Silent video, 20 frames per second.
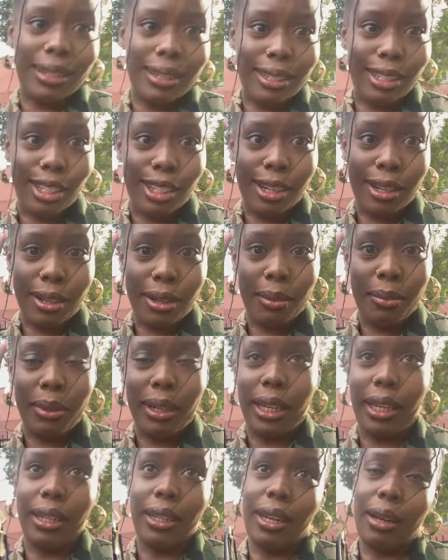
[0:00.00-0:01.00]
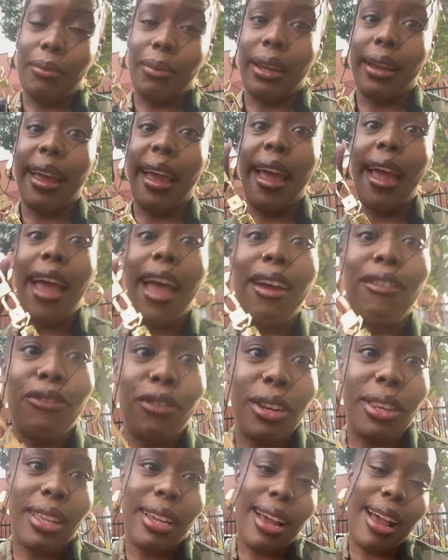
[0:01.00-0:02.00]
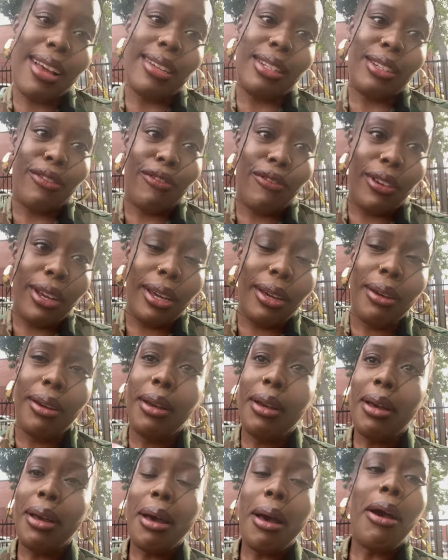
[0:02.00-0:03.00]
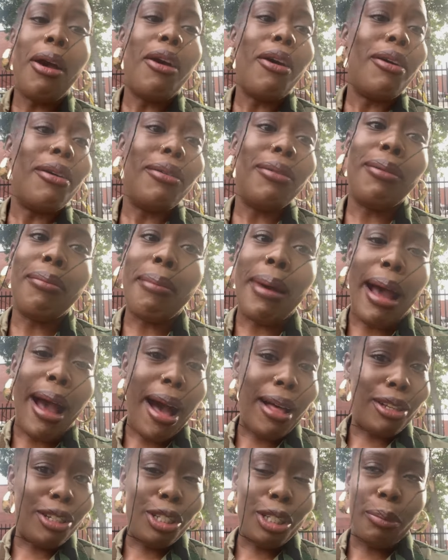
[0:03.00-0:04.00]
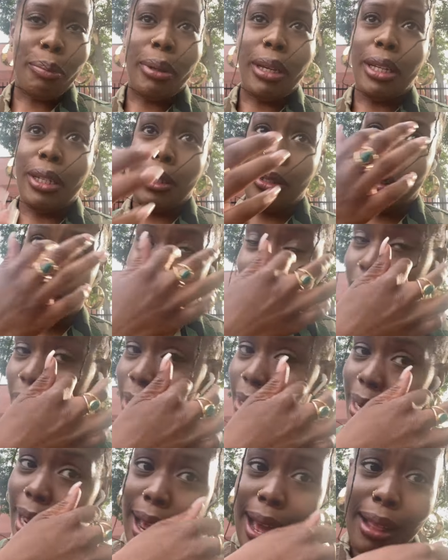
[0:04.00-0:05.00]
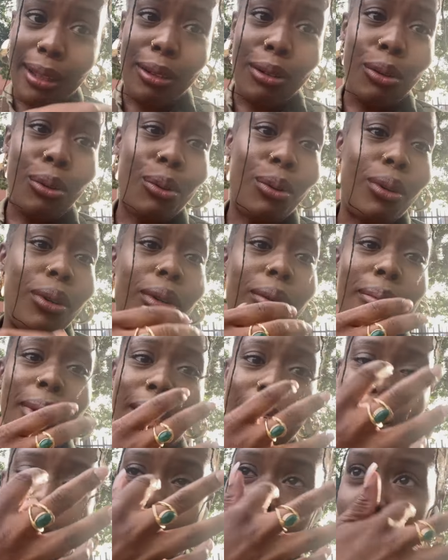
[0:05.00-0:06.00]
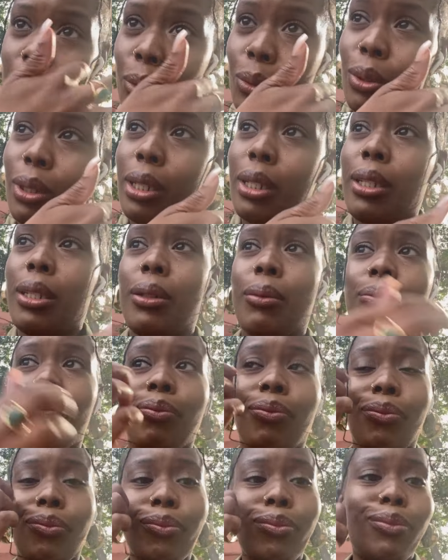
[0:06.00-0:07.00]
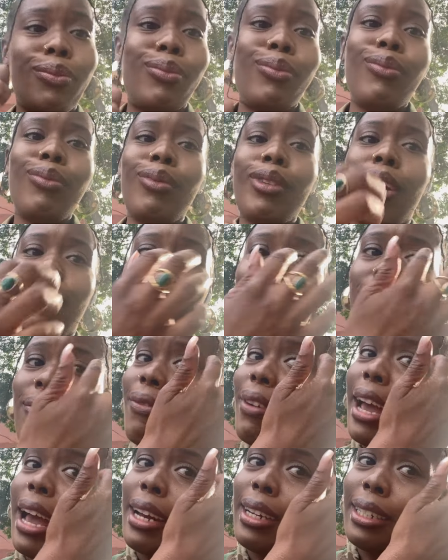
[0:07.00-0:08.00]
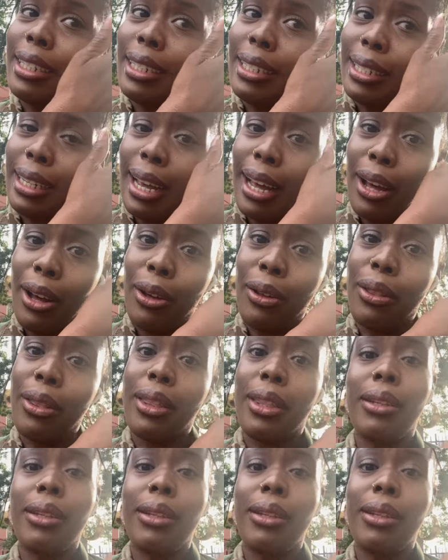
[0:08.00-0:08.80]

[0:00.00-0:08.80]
this shit up. Like, I'm like, everything has to fit. My allergy pills, Tylenol, my lip gloss, from vanity to health,